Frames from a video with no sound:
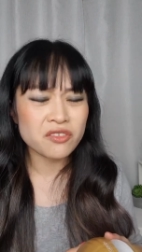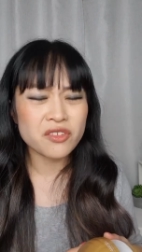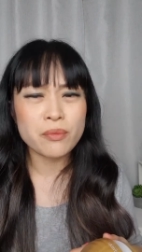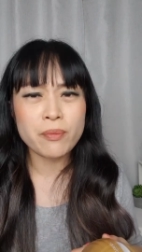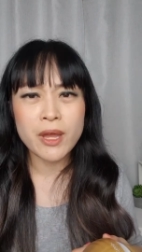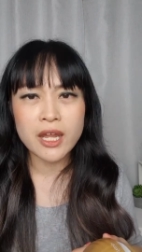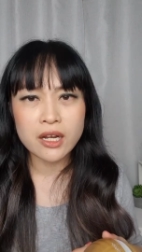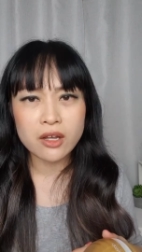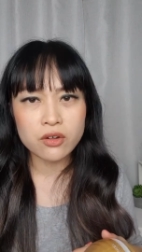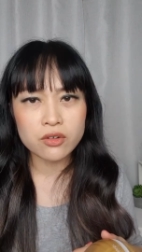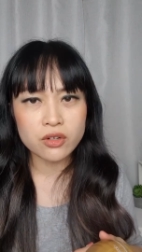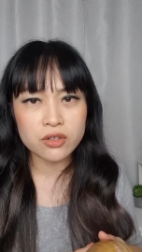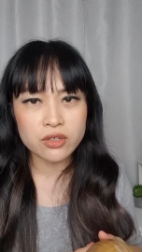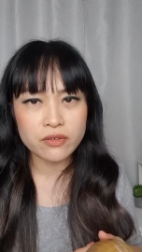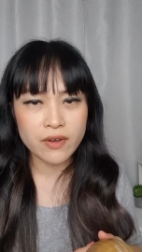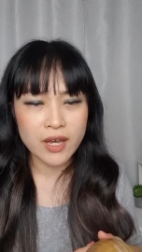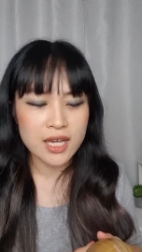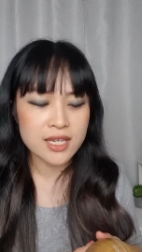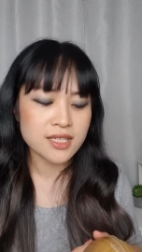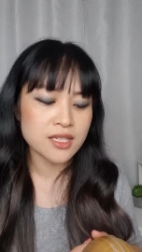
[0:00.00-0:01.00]
depending on your
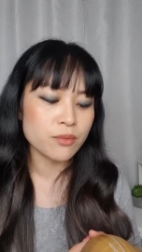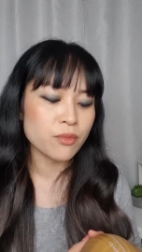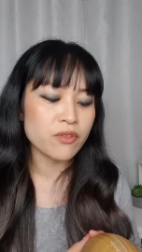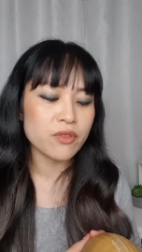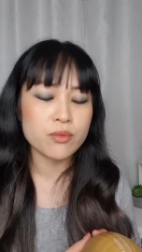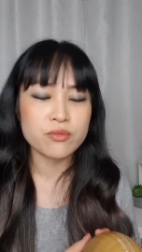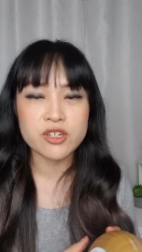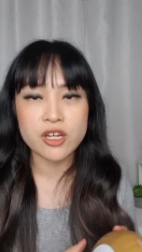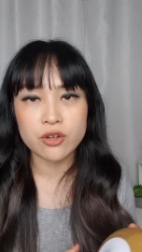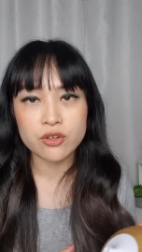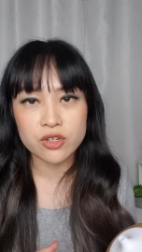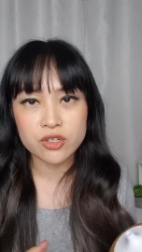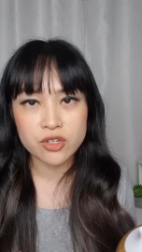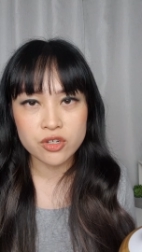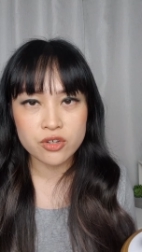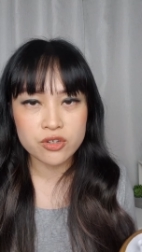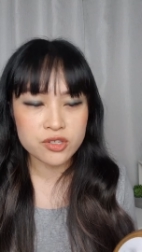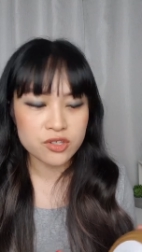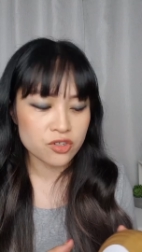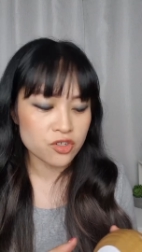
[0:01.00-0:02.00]
device, some of them tell you
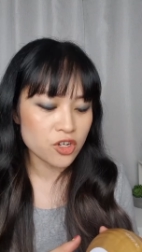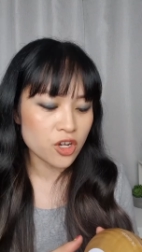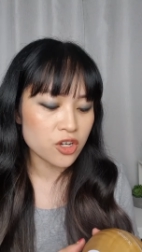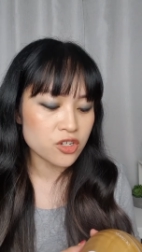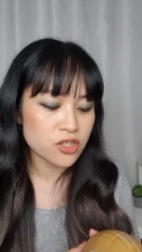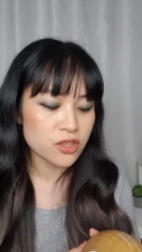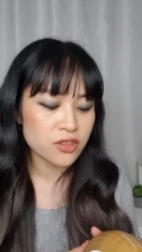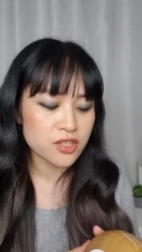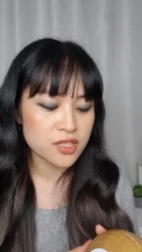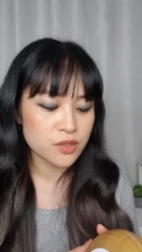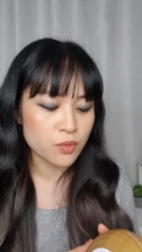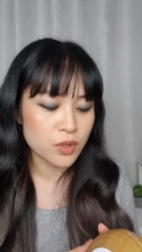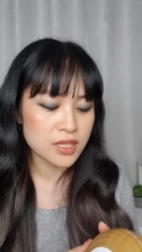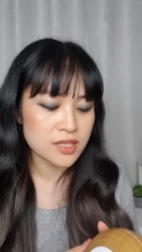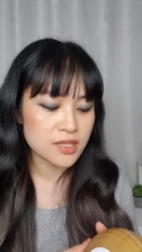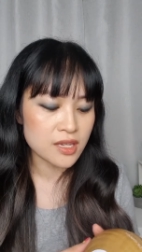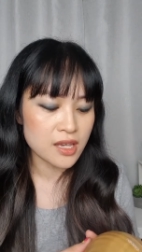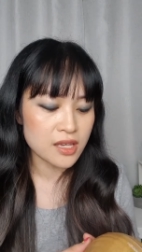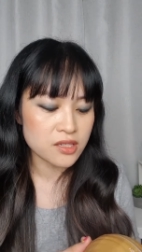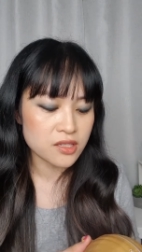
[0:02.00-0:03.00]
to use detergent. This one
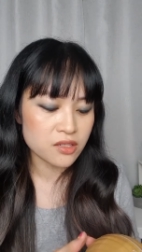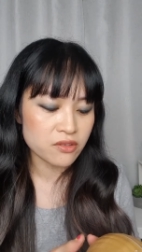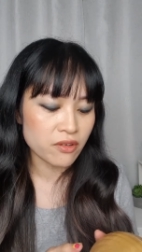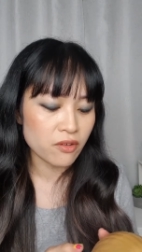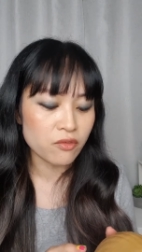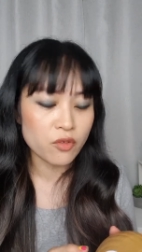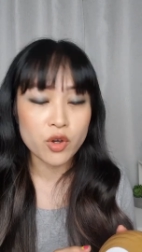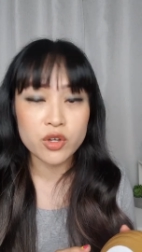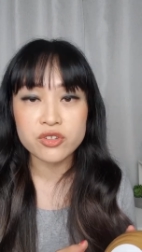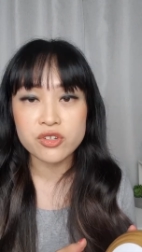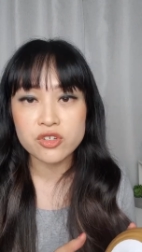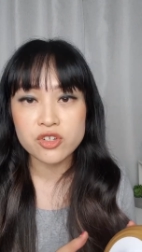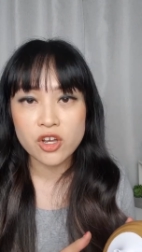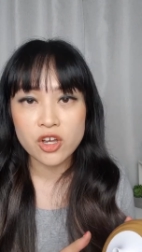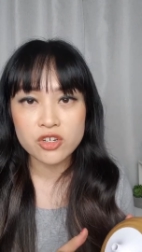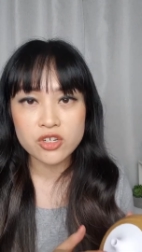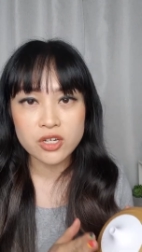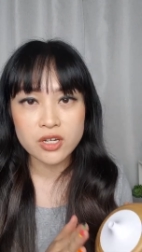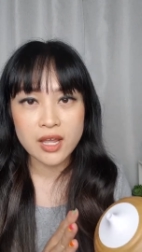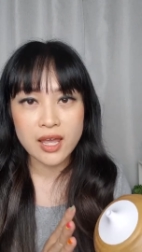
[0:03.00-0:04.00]
says avoid
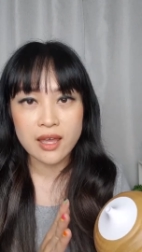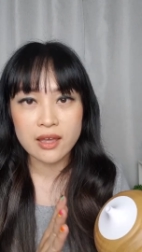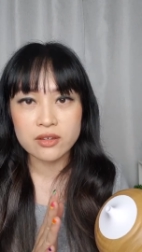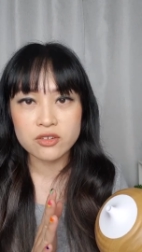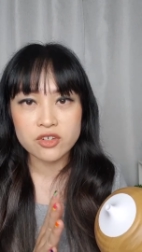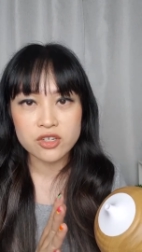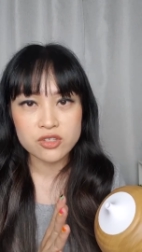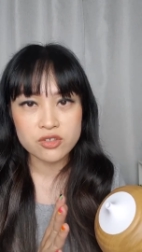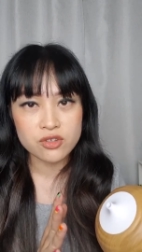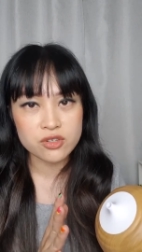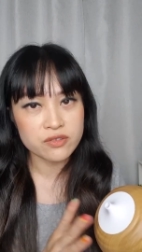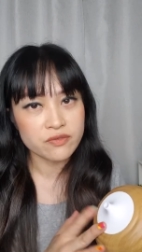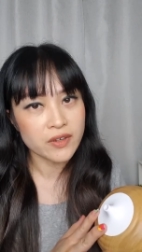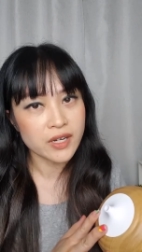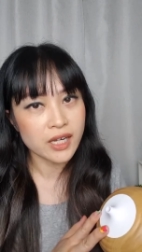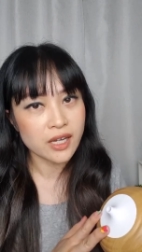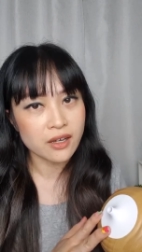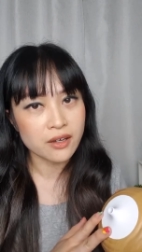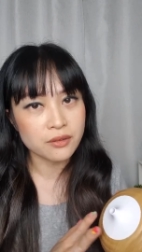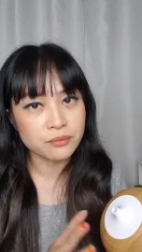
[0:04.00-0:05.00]
detergent and just use
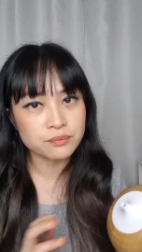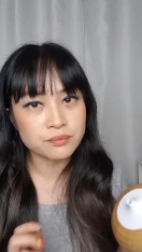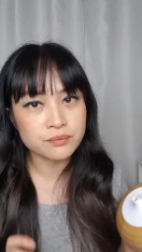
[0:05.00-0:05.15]
vinegar.